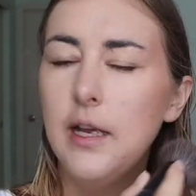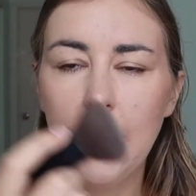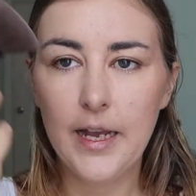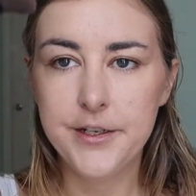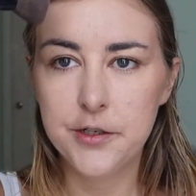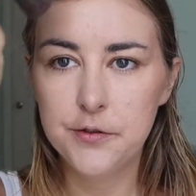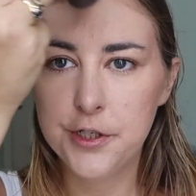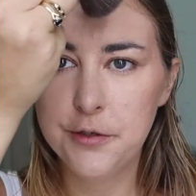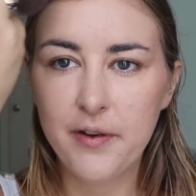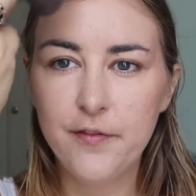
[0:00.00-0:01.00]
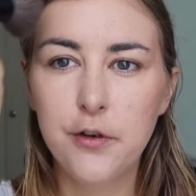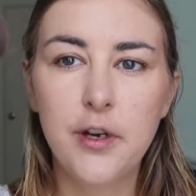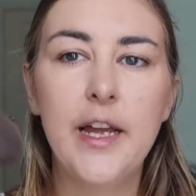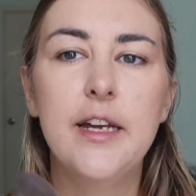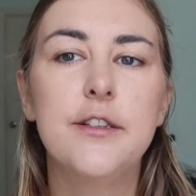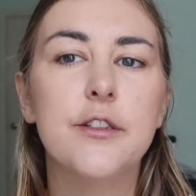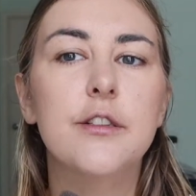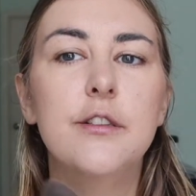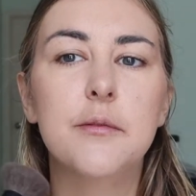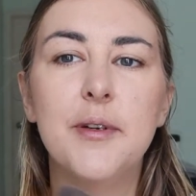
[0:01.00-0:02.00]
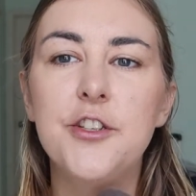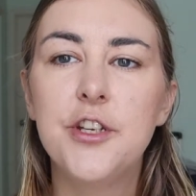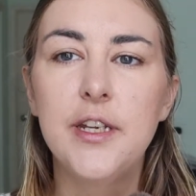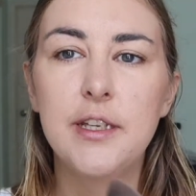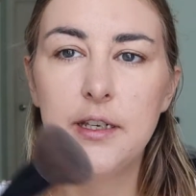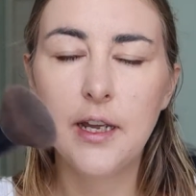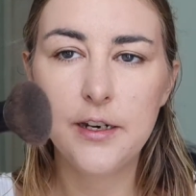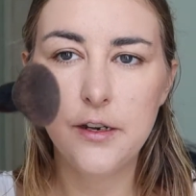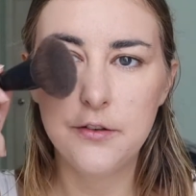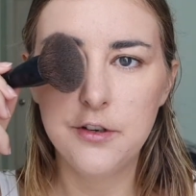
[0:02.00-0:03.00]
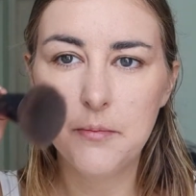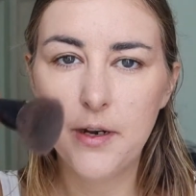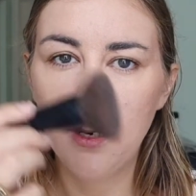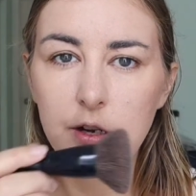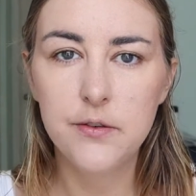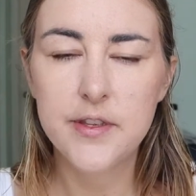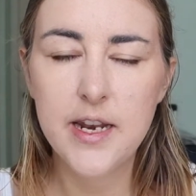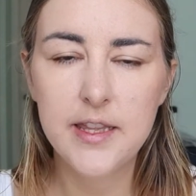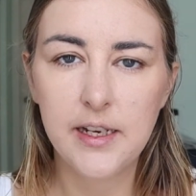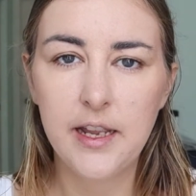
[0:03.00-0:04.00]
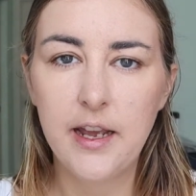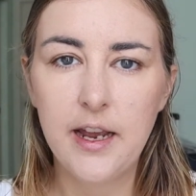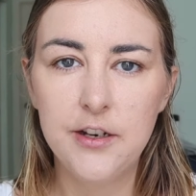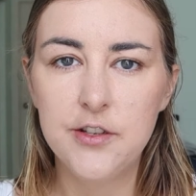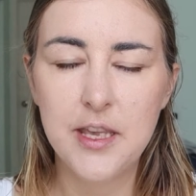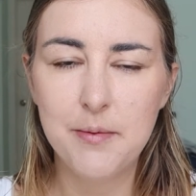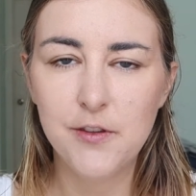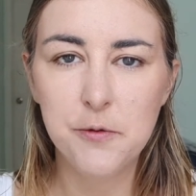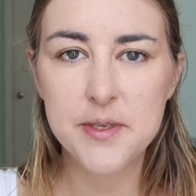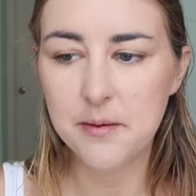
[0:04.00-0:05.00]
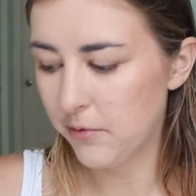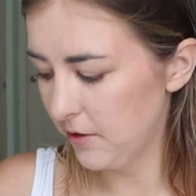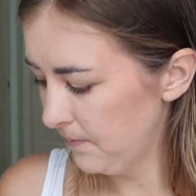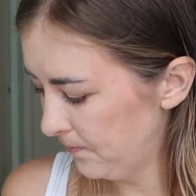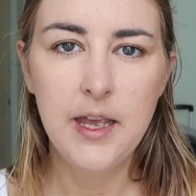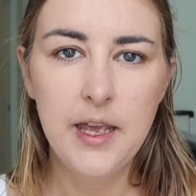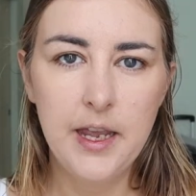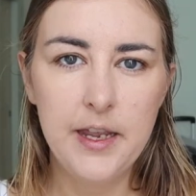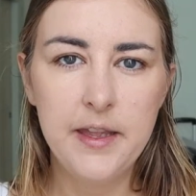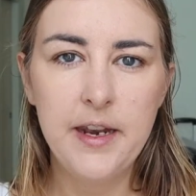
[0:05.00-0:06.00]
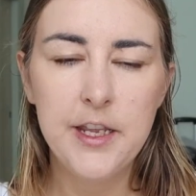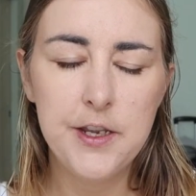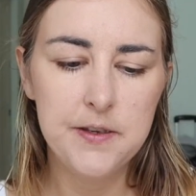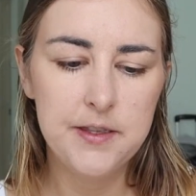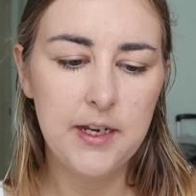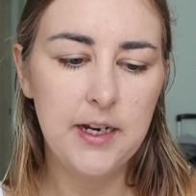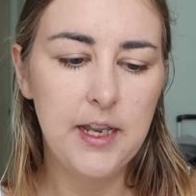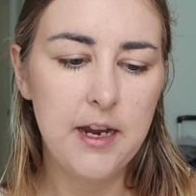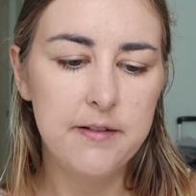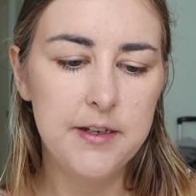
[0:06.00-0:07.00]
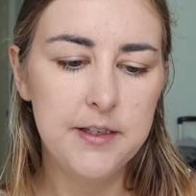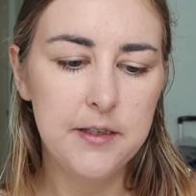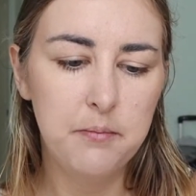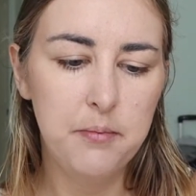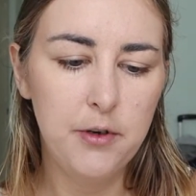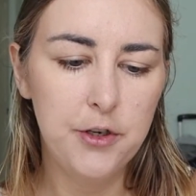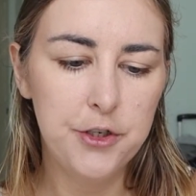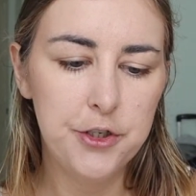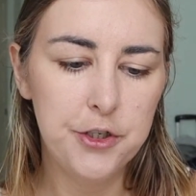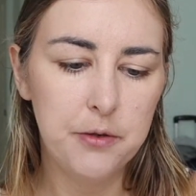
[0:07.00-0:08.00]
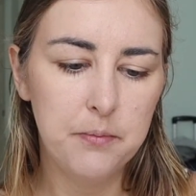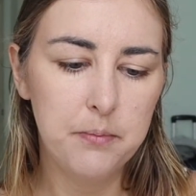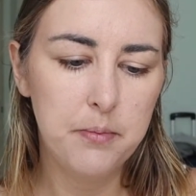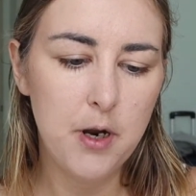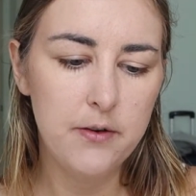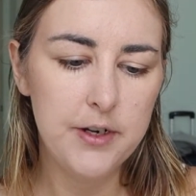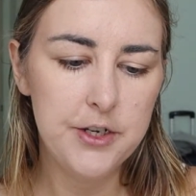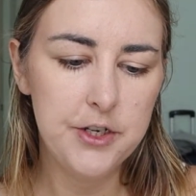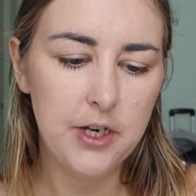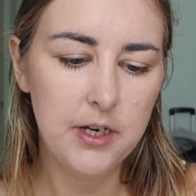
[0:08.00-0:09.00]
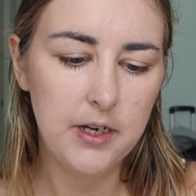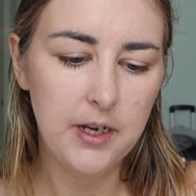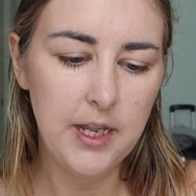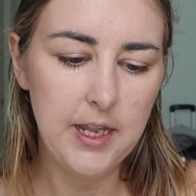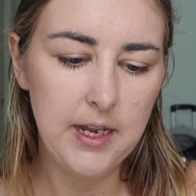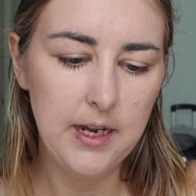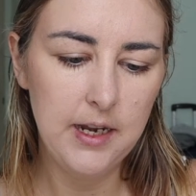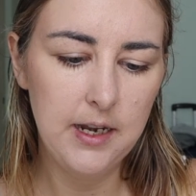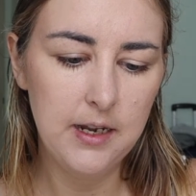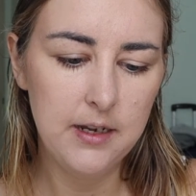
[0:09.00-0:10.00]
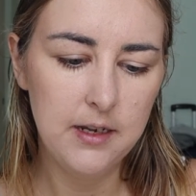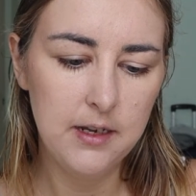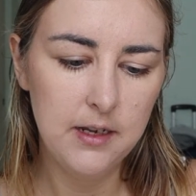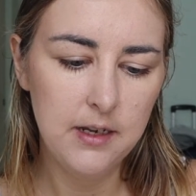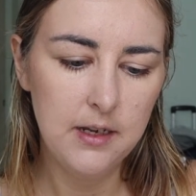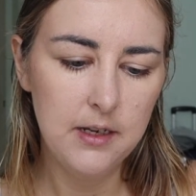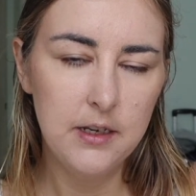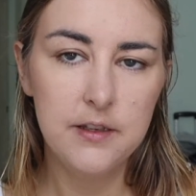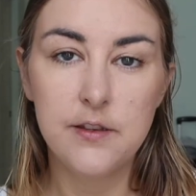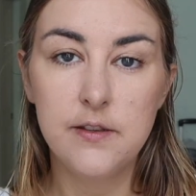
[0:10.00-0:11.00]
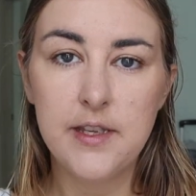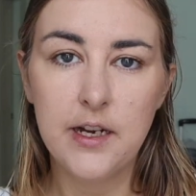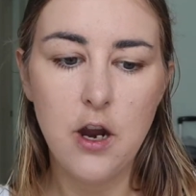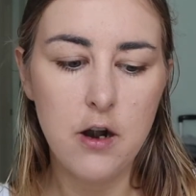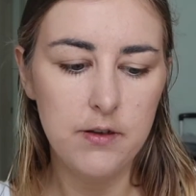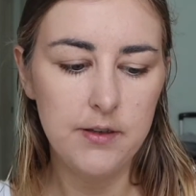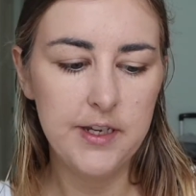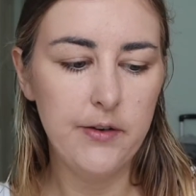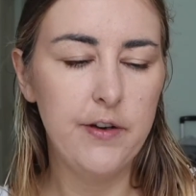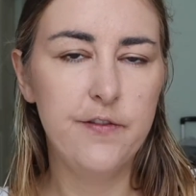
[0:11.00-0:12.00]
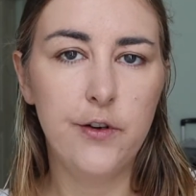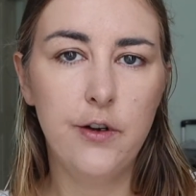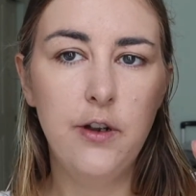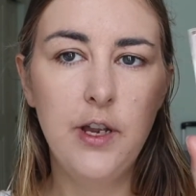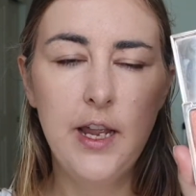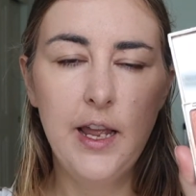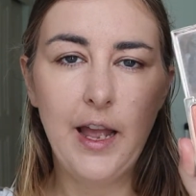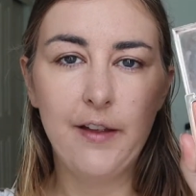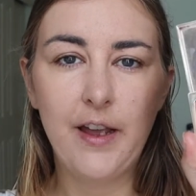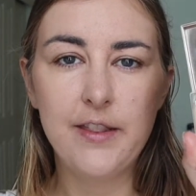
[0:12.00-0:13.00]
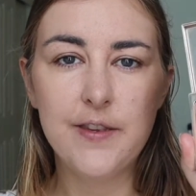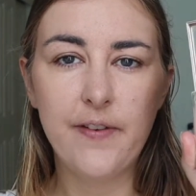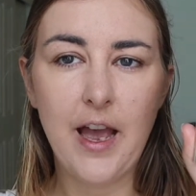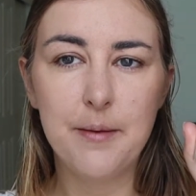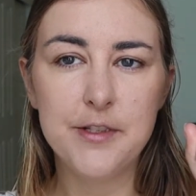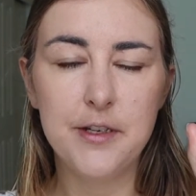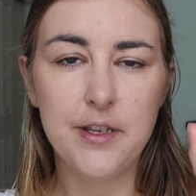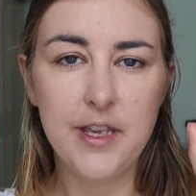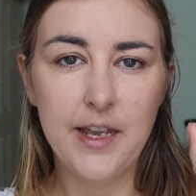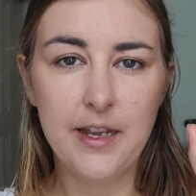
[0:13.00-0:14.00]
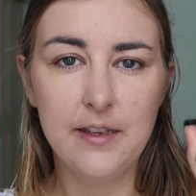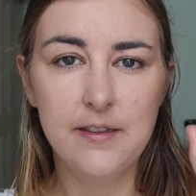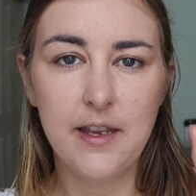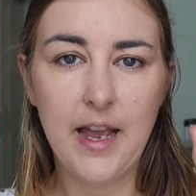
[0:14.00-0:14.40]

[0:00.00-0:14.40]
I don't do my forehead, under my chin, I don't do my nose, anything like that. I just keep it super simple. And then I use the Clarins Blush Porridge in Sunset Coral 04. I've had this for absolute years